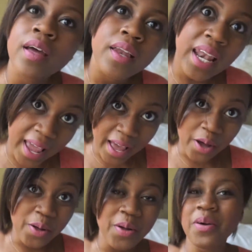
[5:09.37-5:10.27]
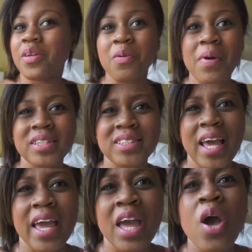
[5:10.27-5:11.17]
Now, you may
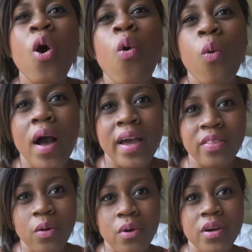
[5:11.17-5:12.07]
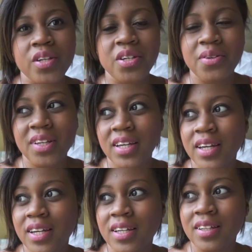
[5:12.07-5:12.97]
say, why in the world do you
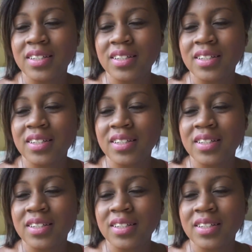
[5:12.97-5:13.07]
need